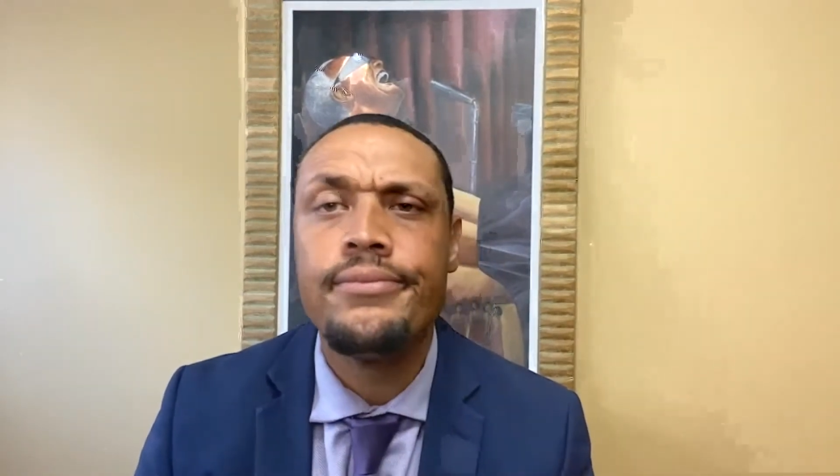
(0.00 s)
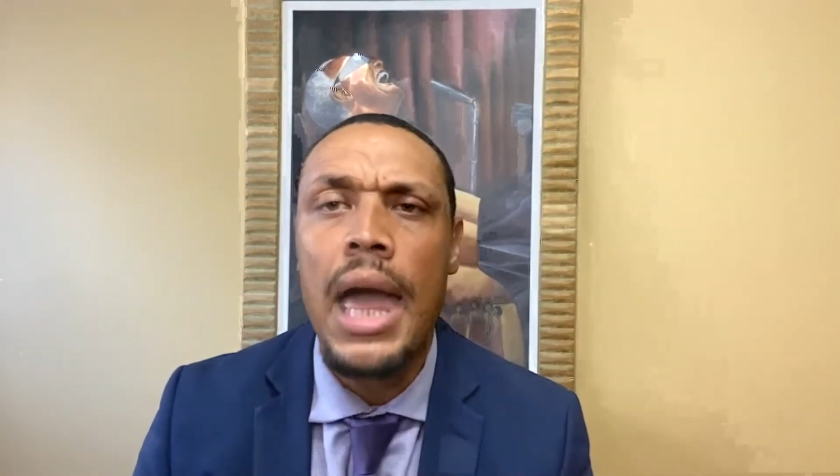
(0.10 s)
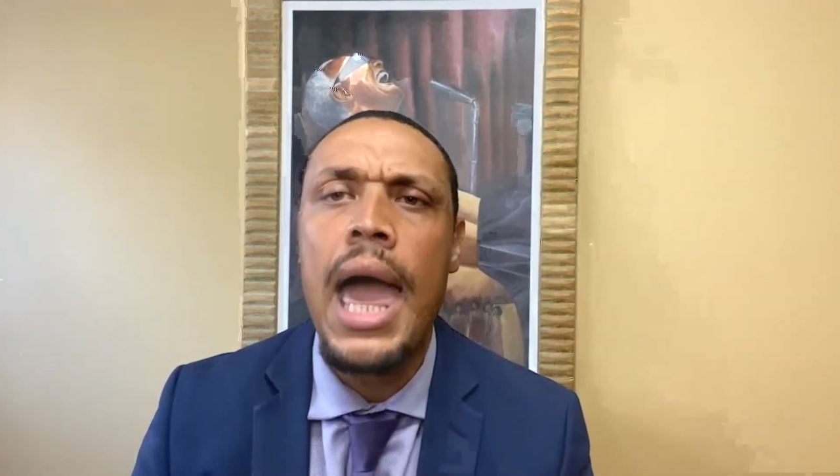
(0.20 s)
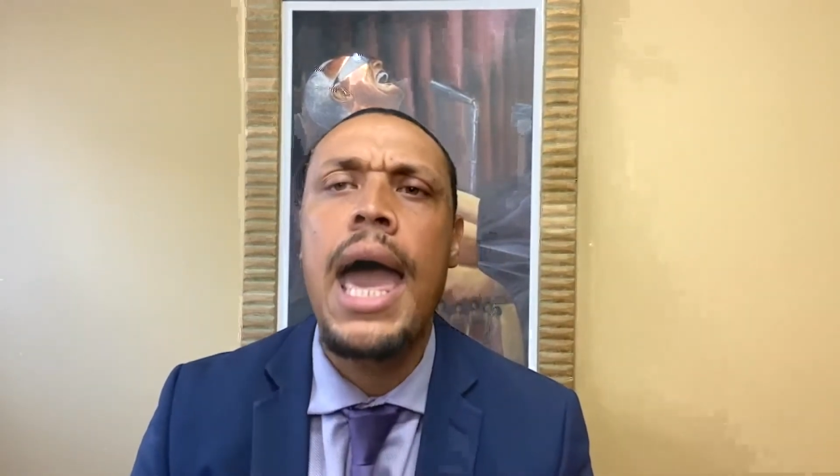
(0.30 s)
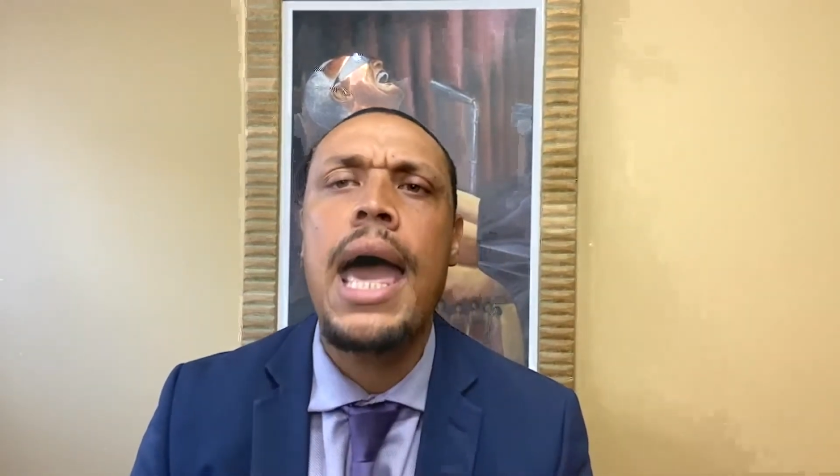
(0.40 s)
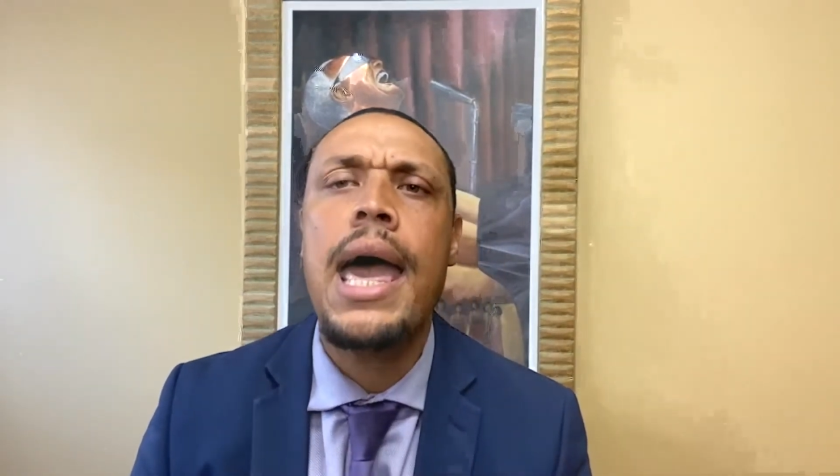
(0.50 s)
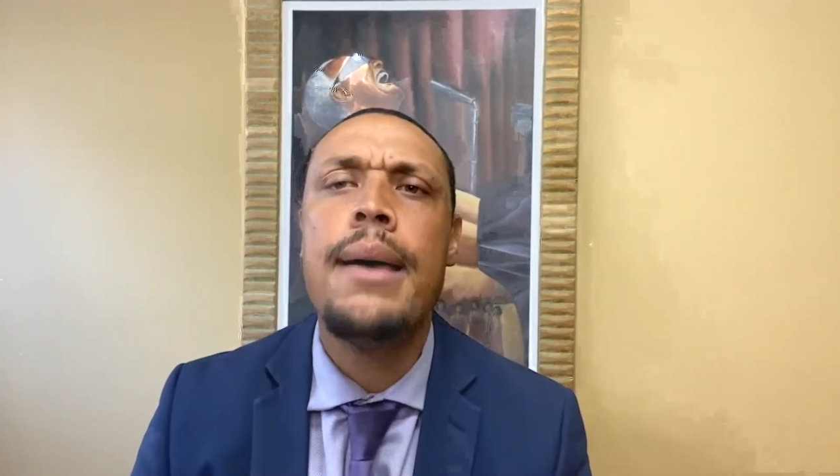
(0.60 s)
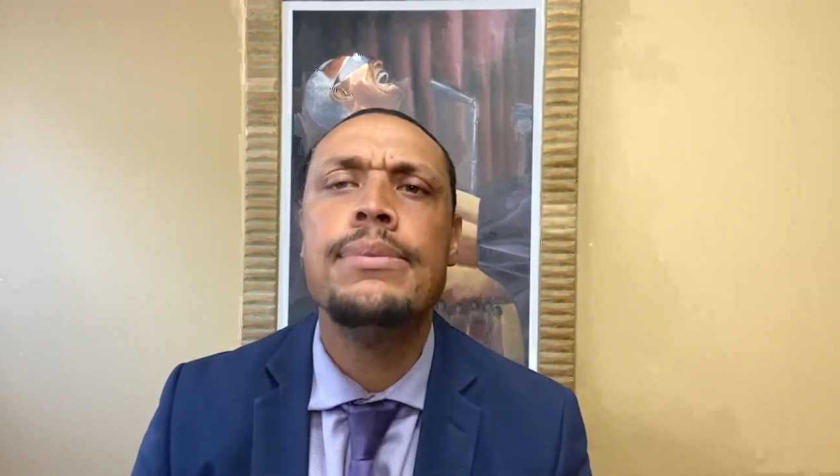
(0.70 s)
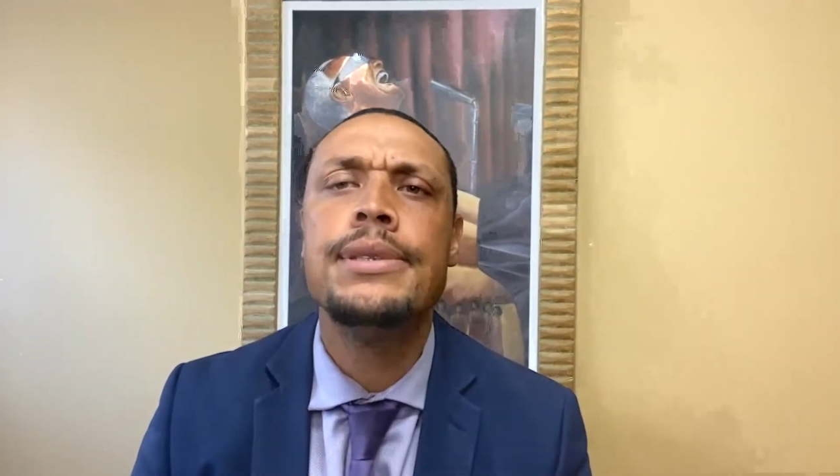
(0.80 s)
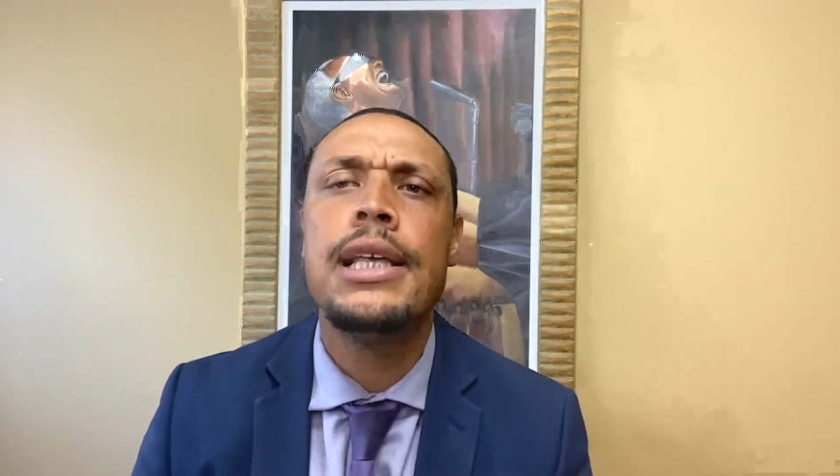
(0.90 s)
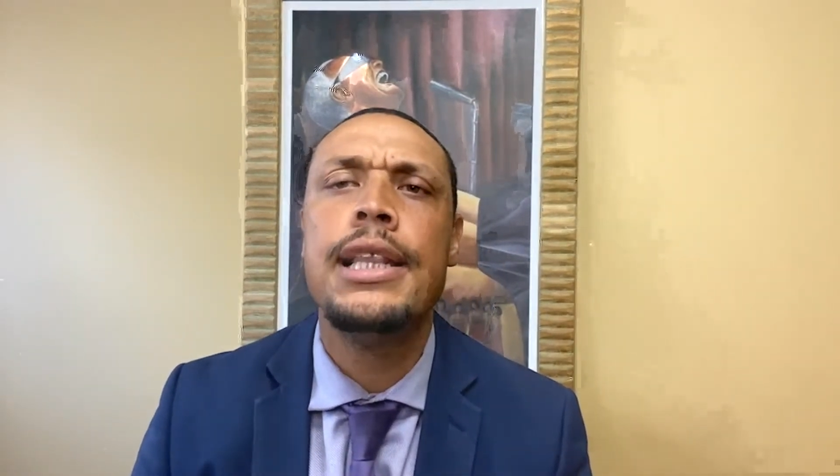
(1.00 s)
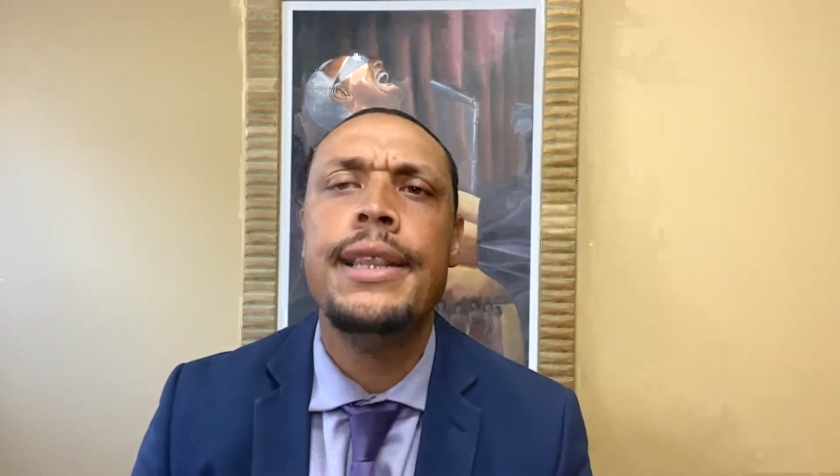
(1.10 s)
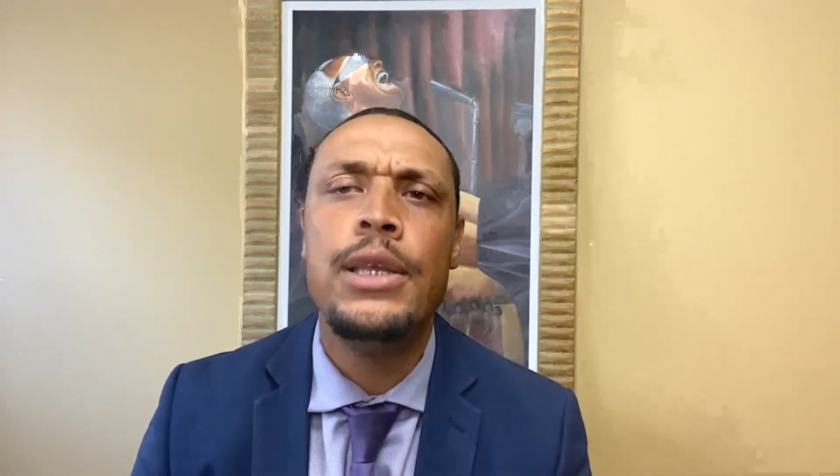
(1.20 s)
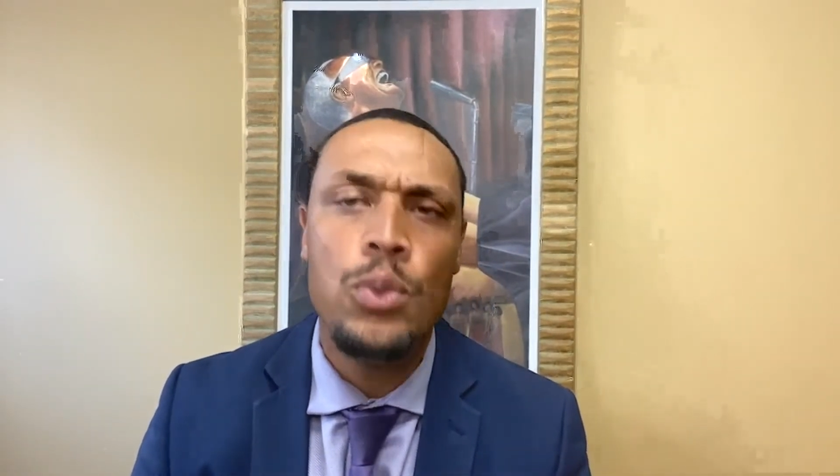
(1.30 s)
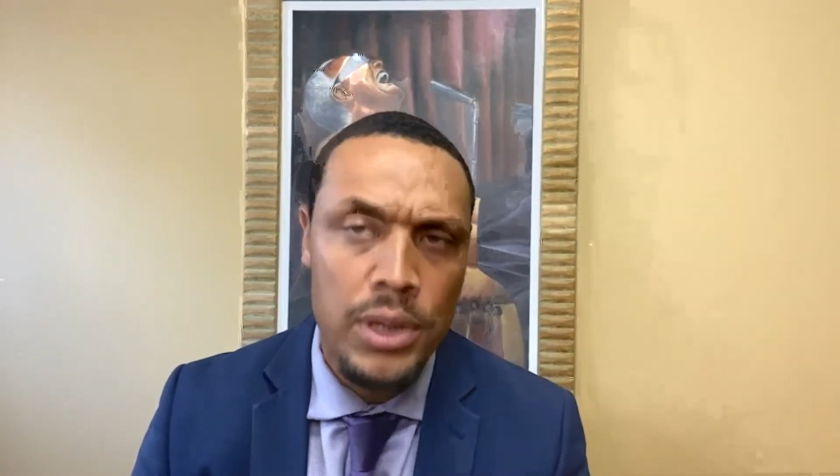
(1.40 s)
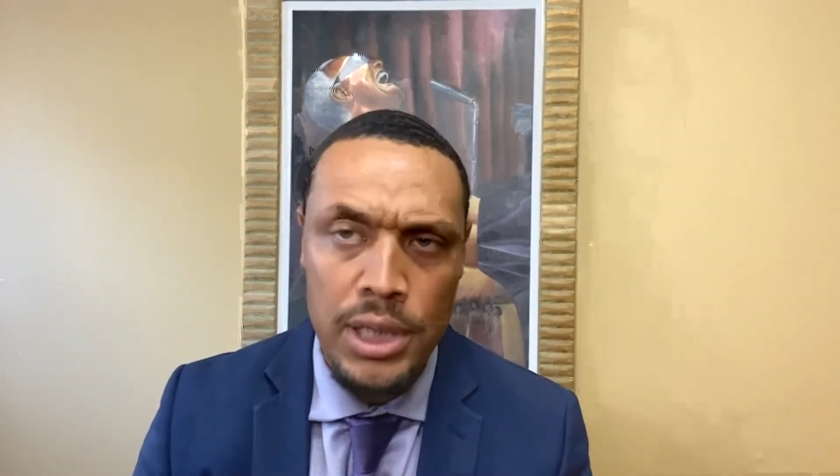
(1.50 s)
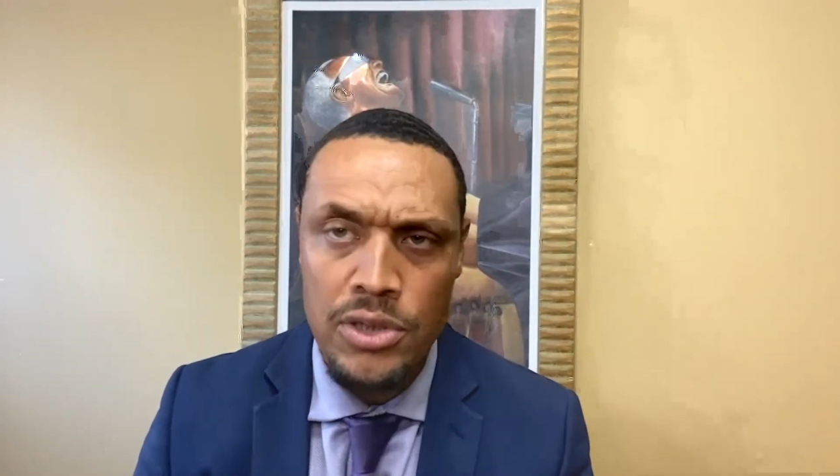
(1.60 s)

Absolutely.